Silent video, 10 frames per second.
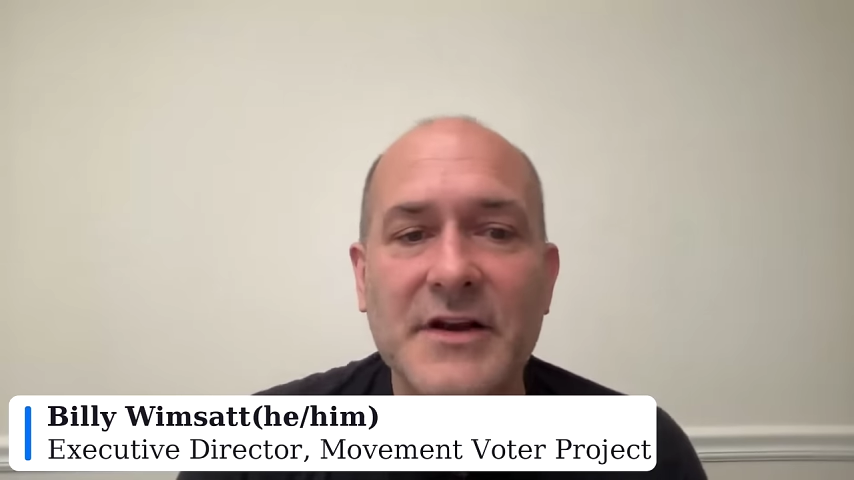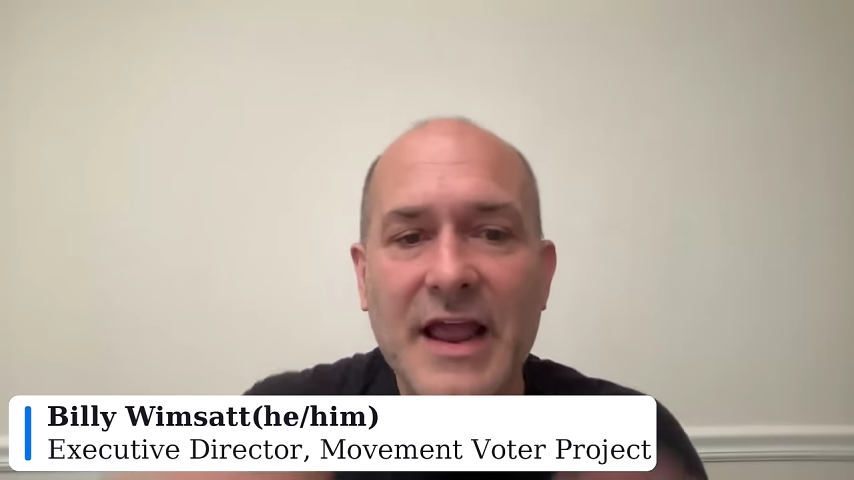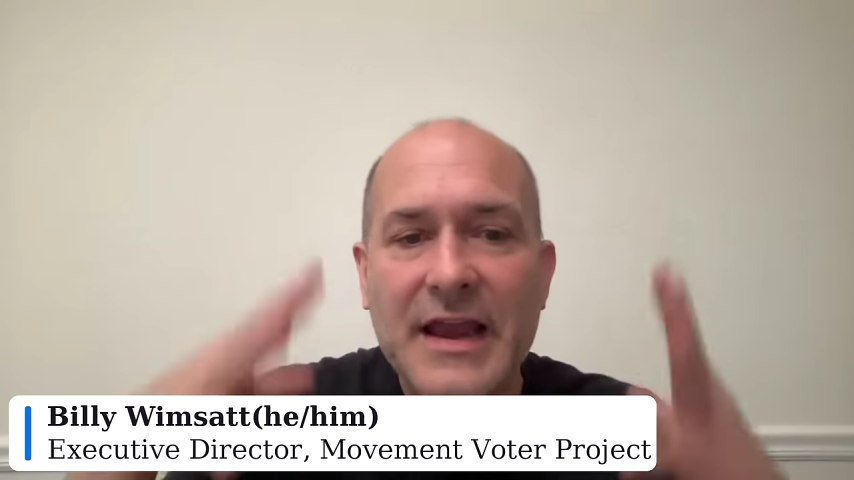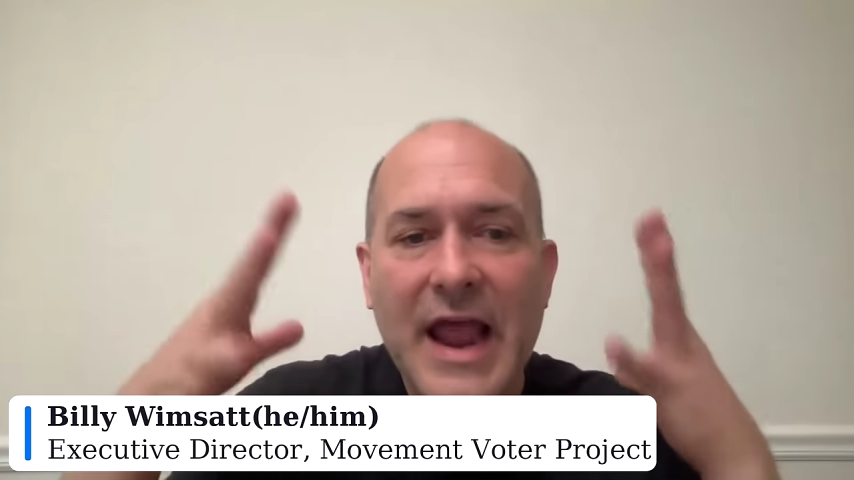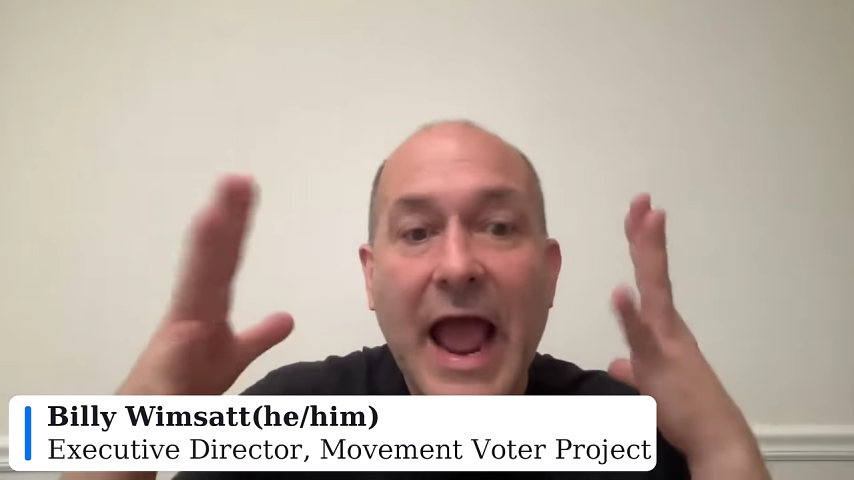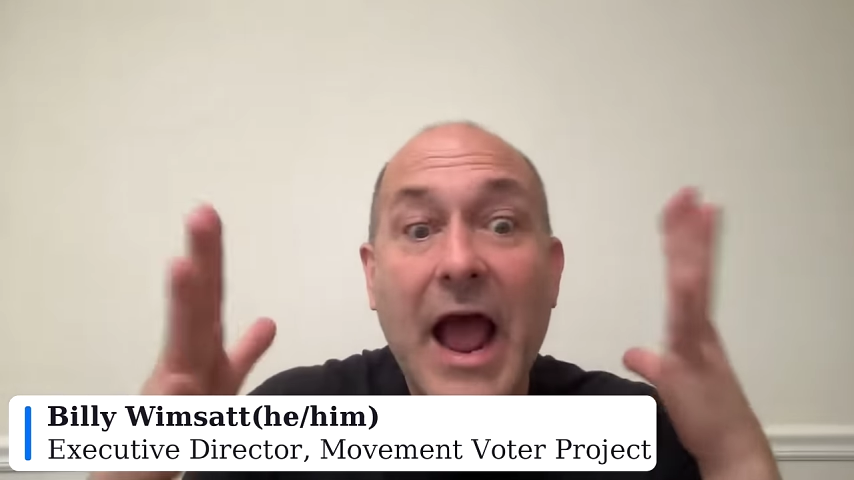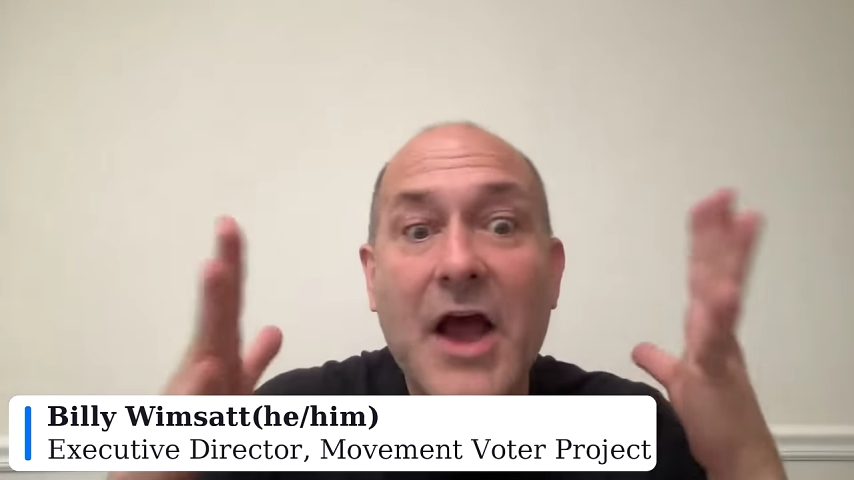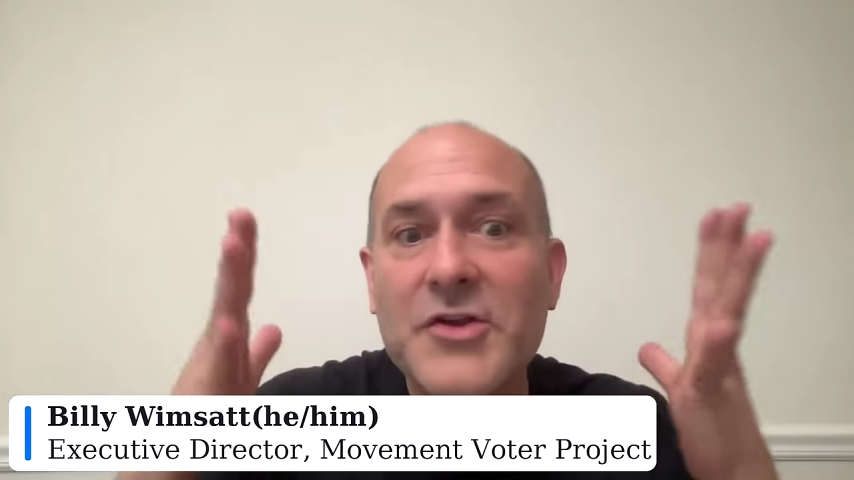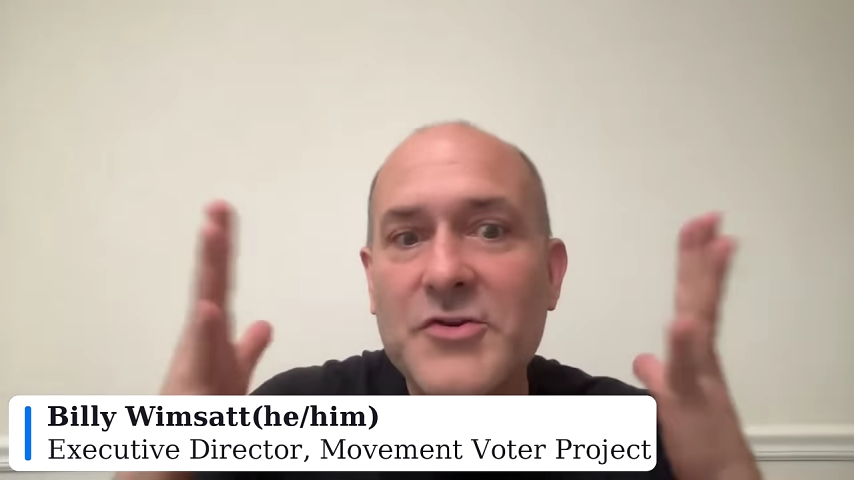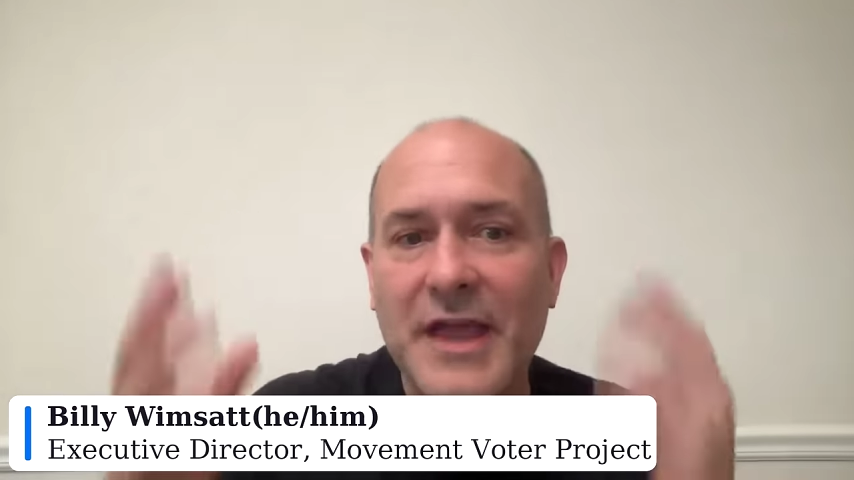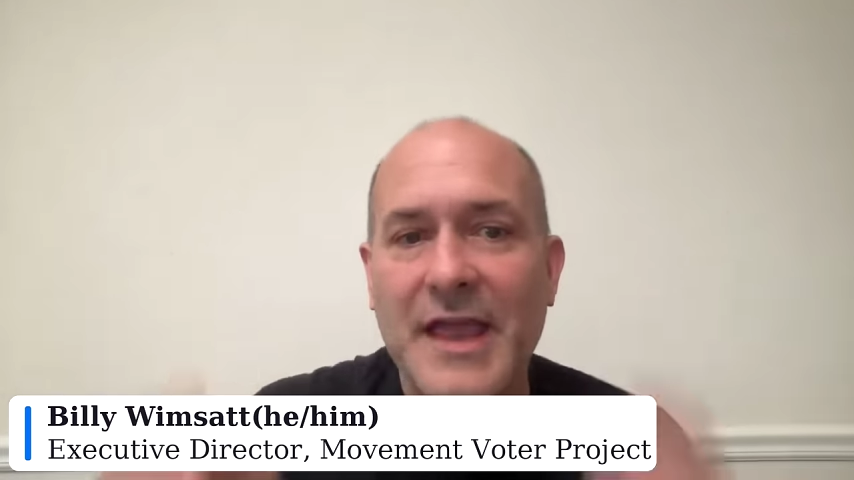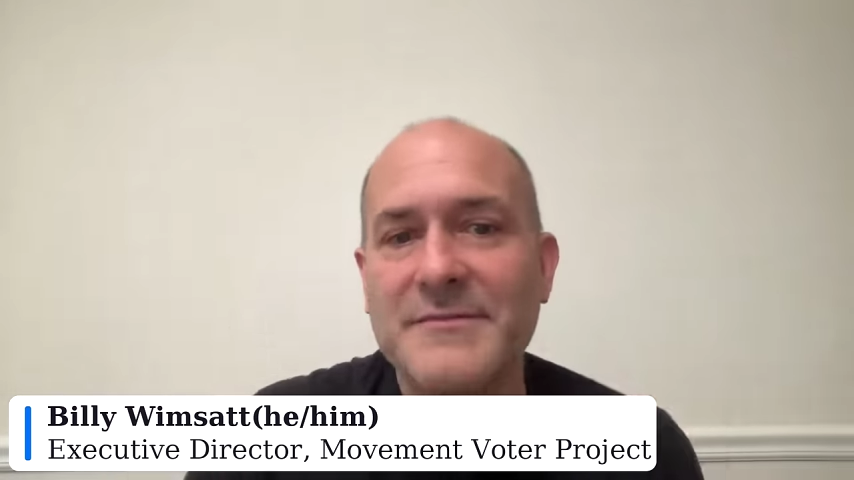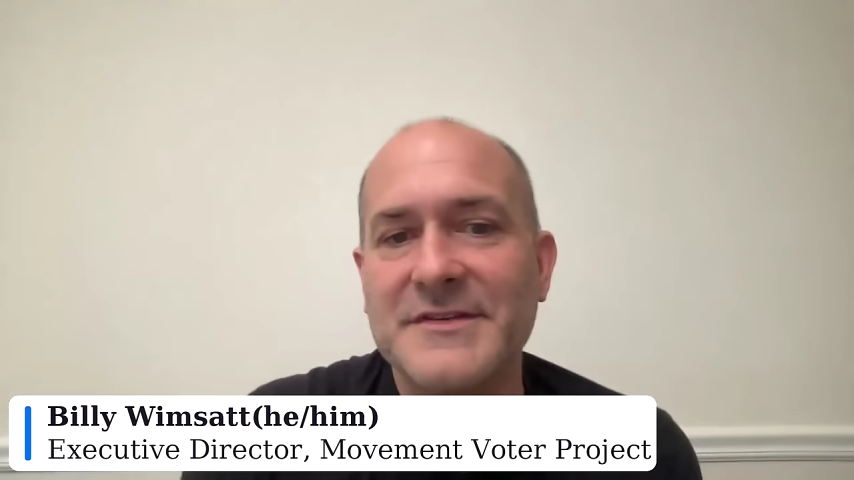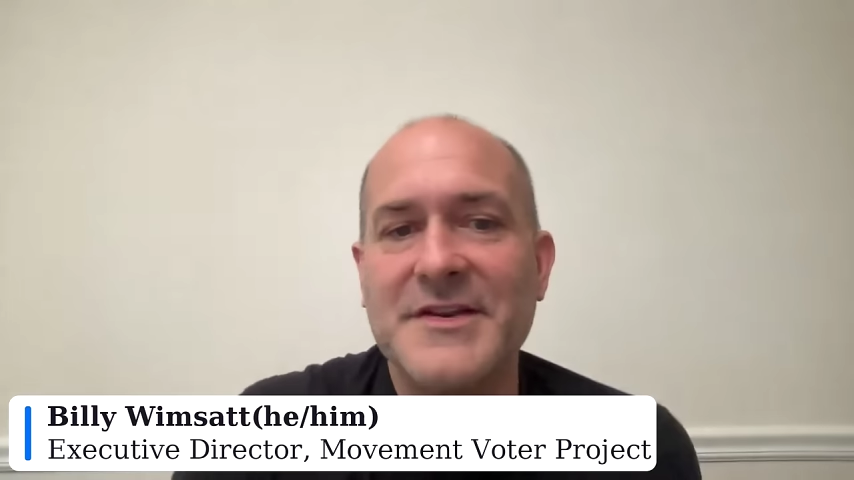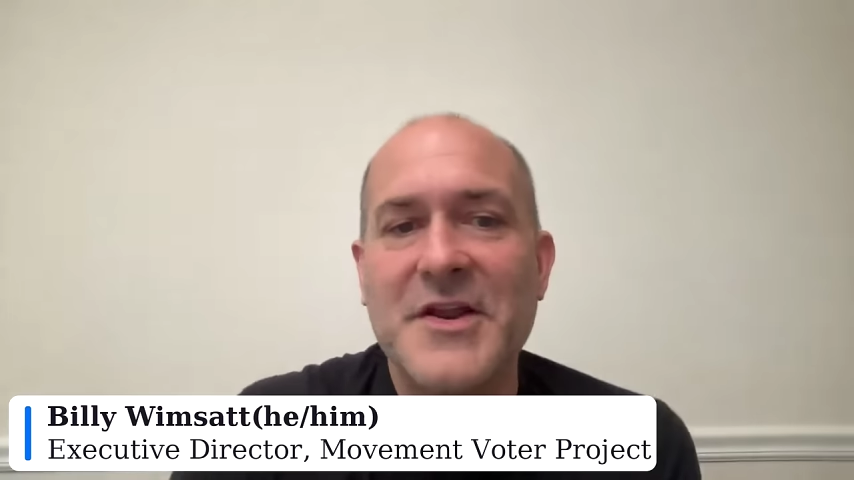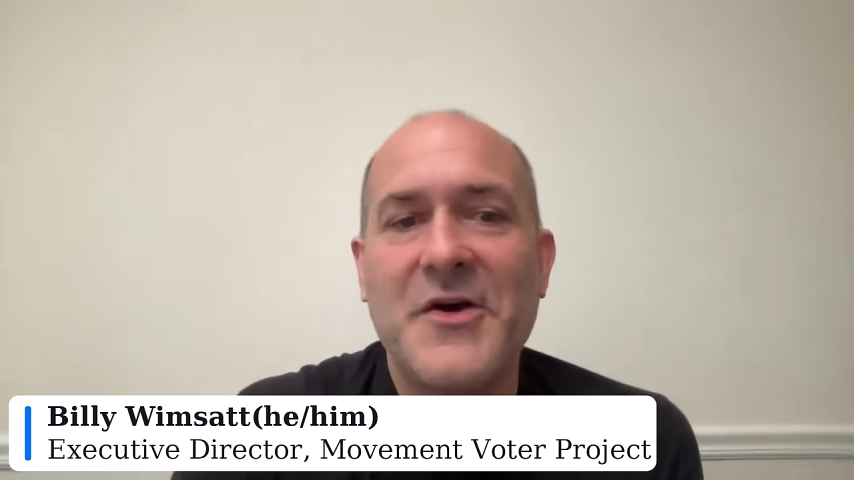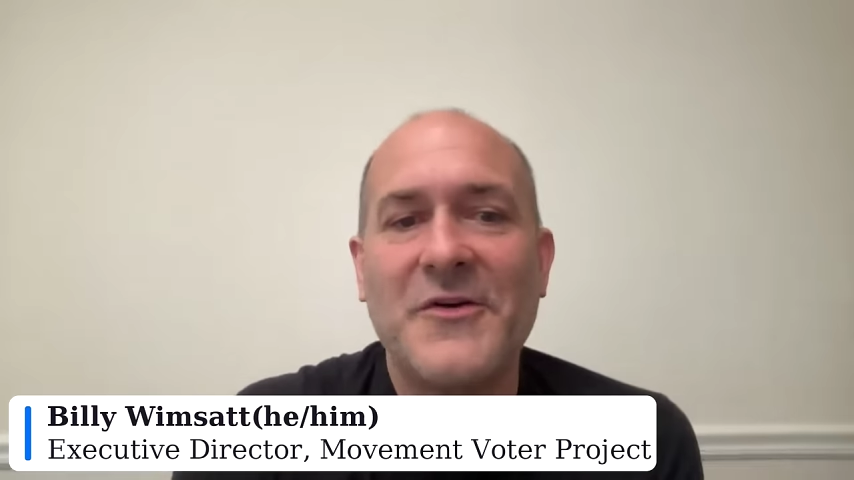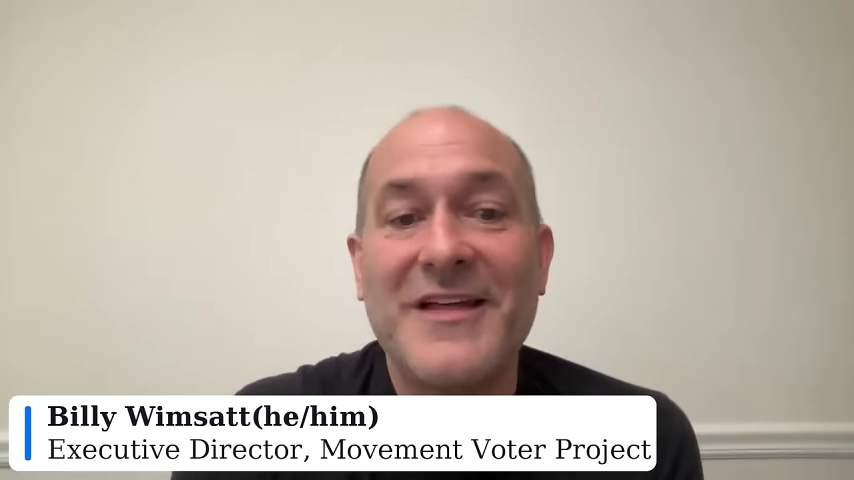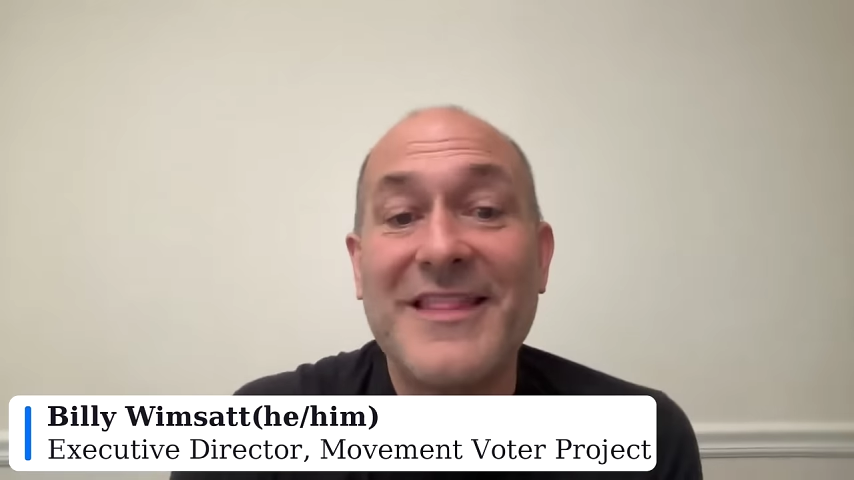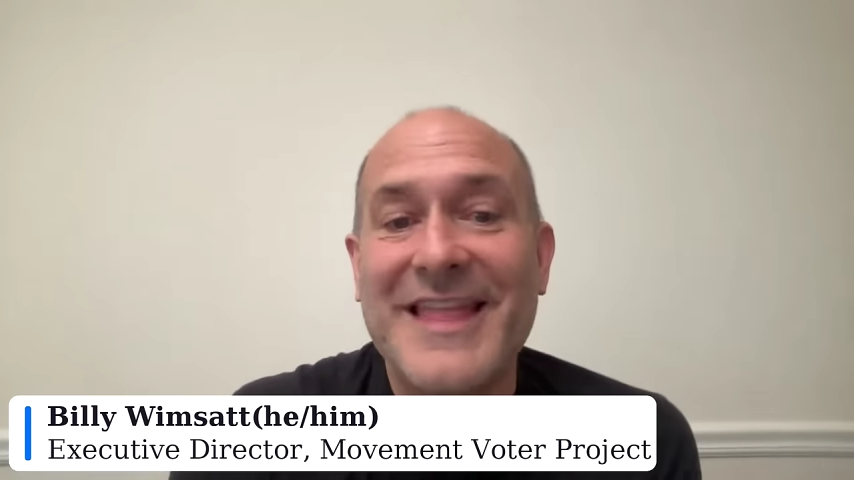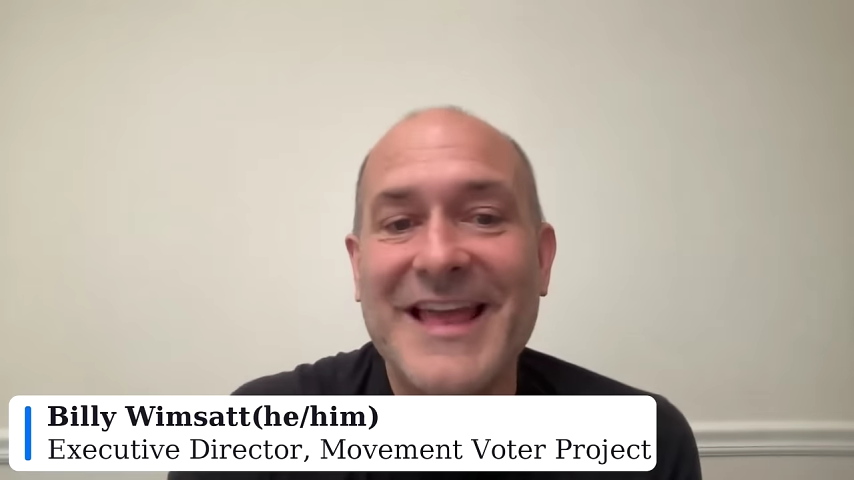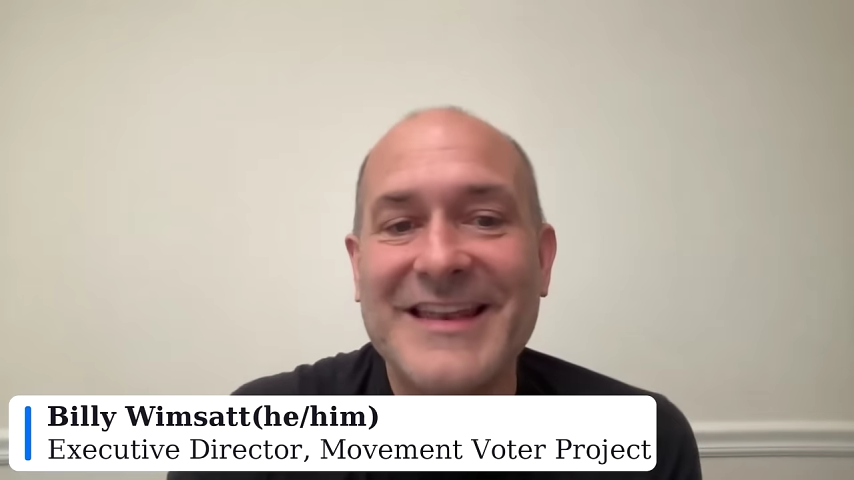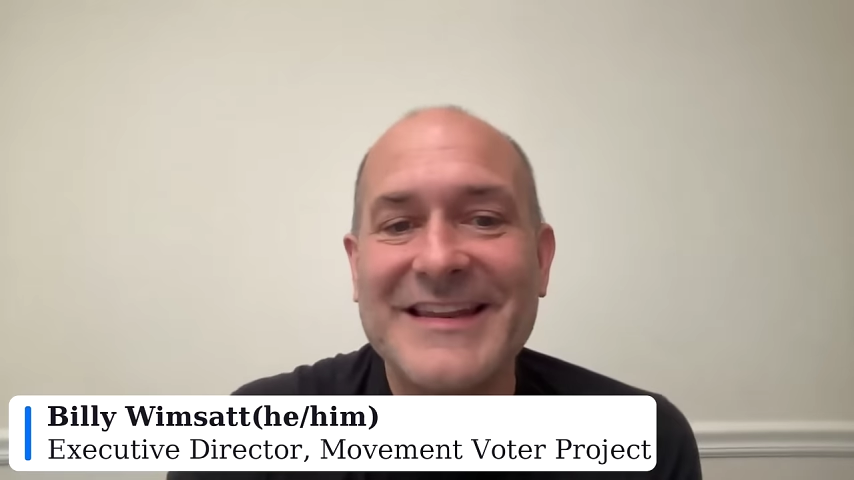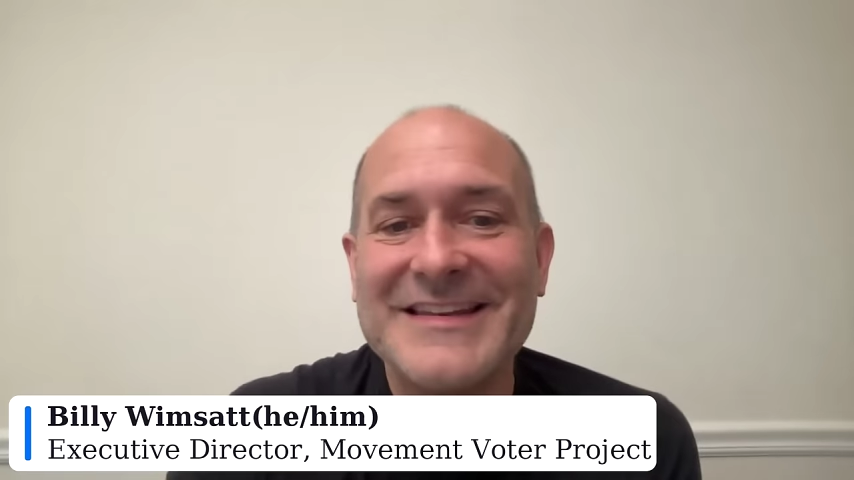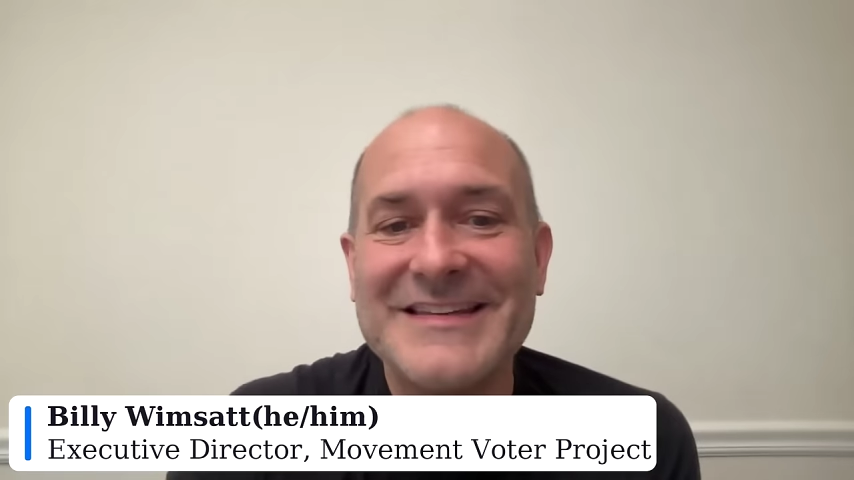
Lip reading: and how you came to know then